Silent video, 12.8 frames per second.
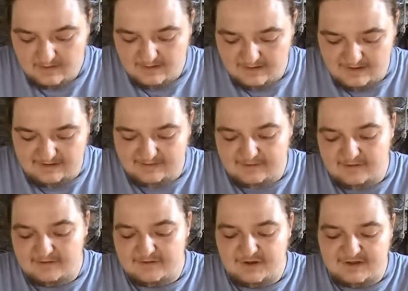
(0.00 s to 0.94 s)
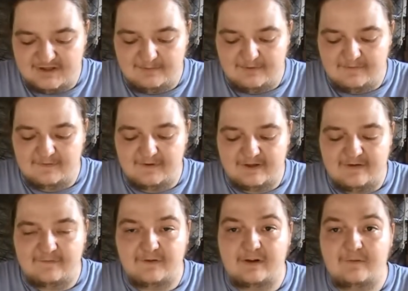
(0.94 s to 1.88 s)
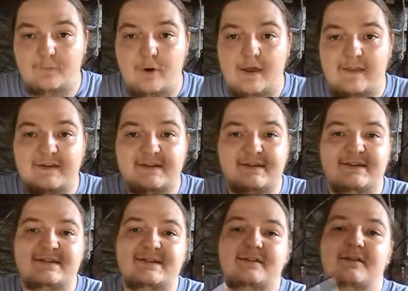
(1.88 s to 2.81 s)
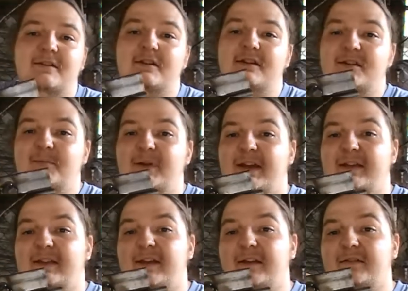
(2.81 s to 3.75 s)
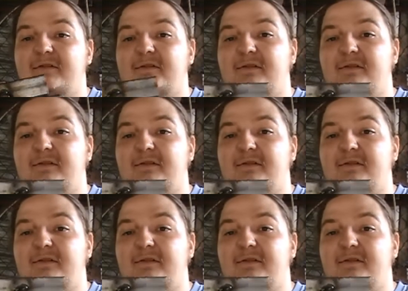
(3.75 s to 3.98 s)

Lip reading: and they're adjustable for different widths is the big thing,